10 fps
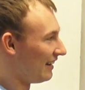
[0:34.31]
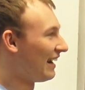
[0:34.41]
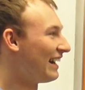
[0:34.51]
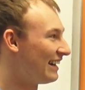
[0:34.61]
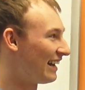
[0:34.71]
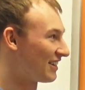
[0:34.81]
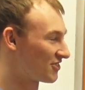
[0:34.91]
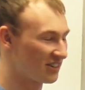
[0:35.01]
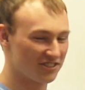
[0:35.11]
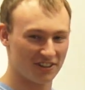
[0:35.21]
And I
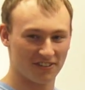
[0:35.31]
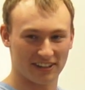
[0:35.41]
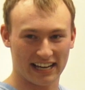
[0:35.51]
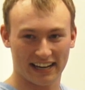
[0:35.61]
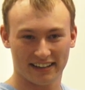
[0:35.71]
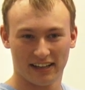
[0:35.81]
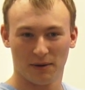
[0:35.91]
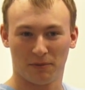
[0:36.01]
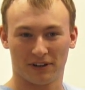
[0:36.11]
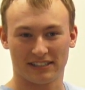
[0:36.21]
stretched it over that,
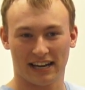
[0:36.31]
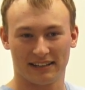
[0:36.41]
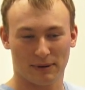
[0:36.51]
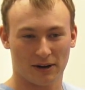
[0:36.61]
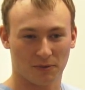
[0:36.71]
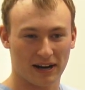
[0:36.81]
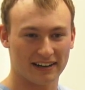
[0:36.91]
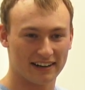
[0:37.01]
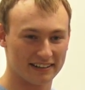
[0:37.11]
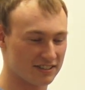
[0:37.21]
put a 10-pound weight
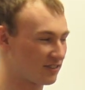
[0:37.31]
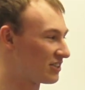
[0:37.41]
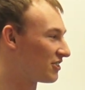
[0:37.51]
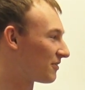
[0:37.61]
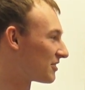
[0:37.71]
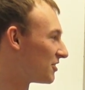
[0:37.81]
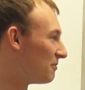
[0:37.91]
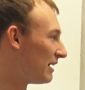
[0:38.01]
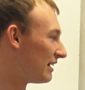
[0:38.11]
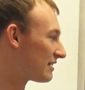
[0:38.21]
on it, stretched it for 2
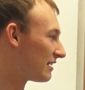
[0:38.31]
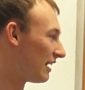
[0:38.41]
minutes,